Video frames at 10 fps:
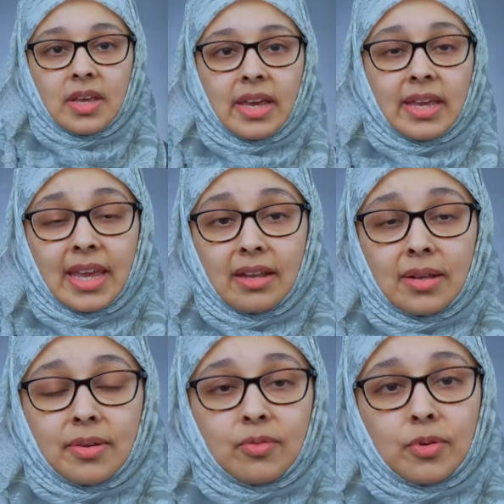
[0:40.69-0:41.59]
Again,
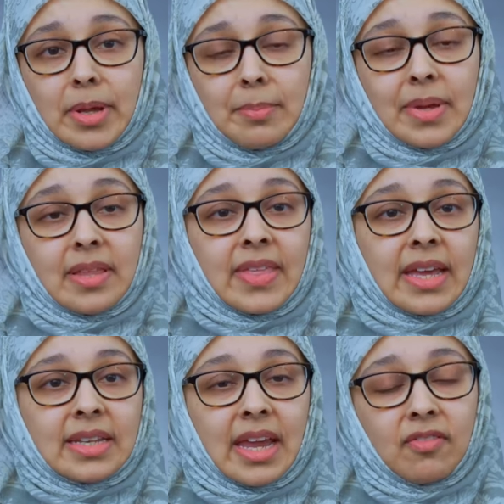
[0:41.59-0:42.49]
remember
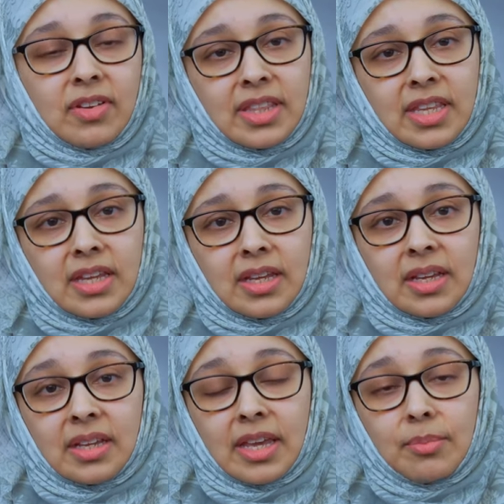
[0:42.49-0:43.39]
that everything
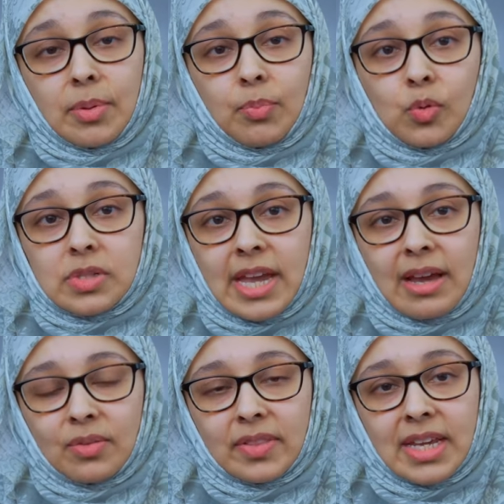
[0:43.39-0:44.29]
can be bought
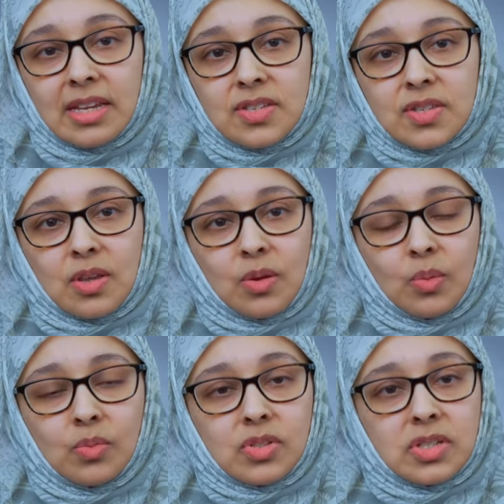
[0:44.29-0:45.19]
out there,
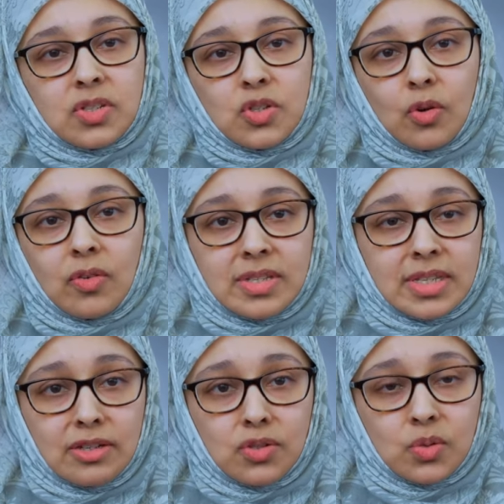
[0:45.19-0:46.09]
so just your
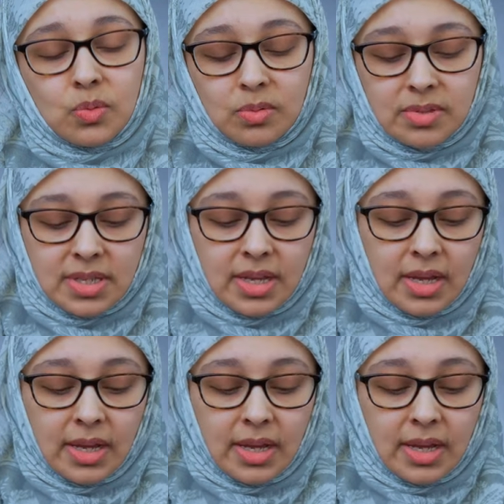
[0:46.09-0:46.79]
essentials.